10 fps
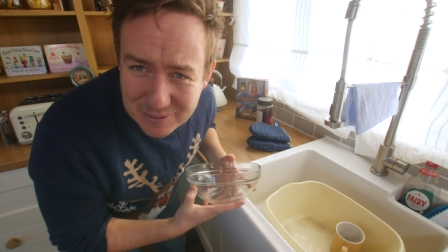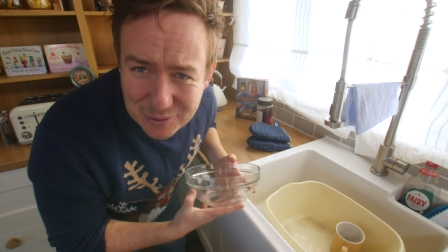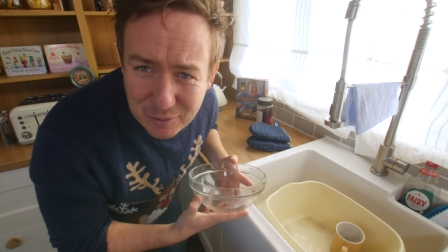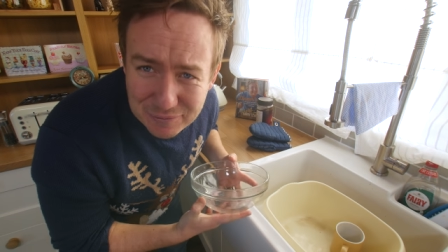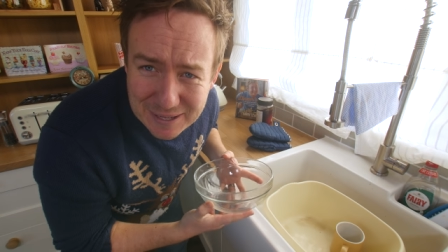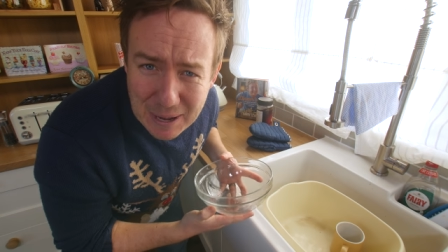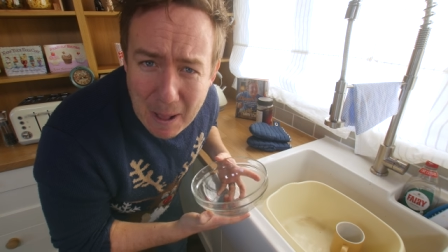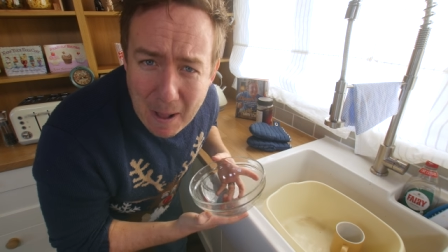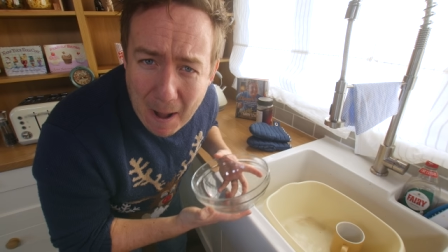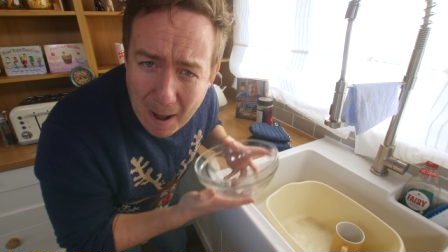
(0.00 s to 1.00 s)
with coffee,
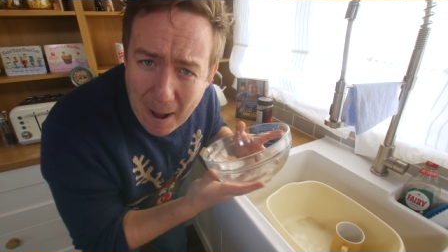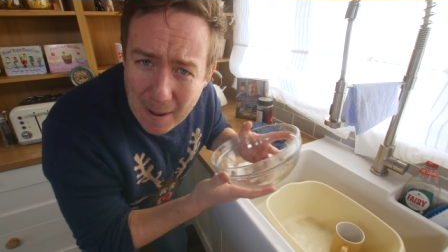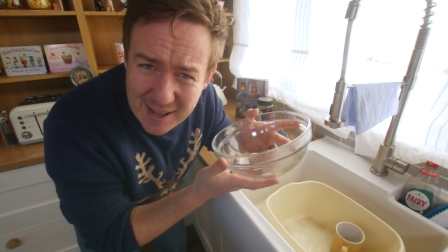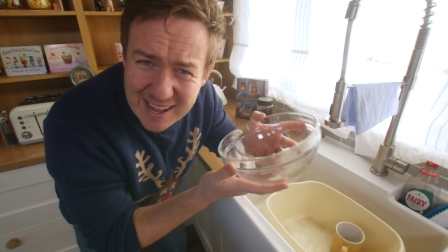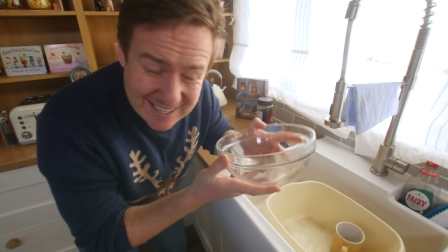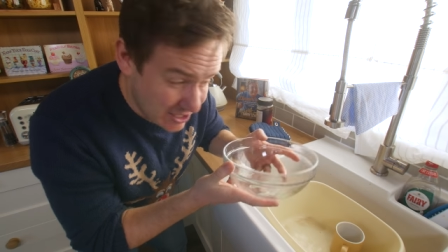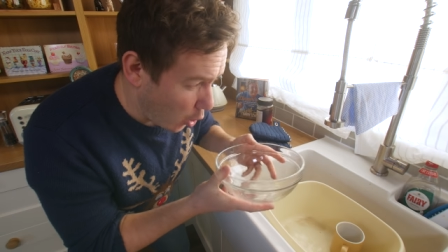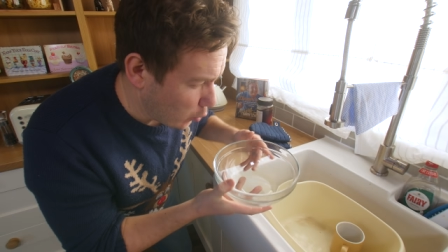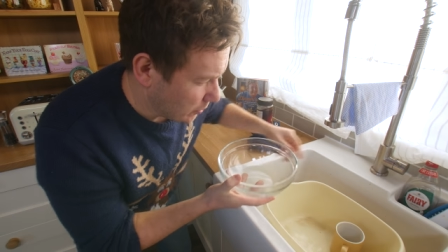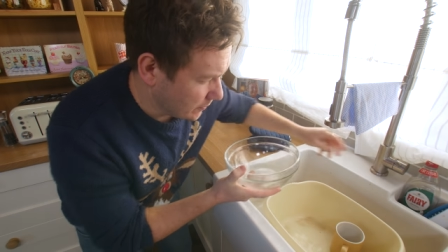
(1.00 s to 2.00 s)
uh, is
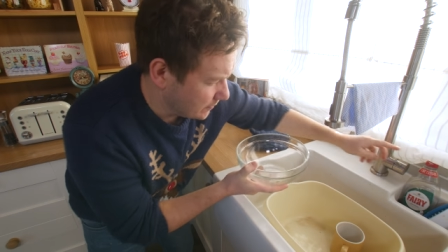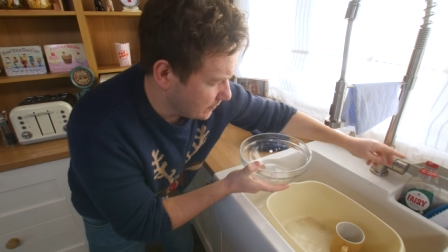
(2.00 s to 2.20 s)
cold.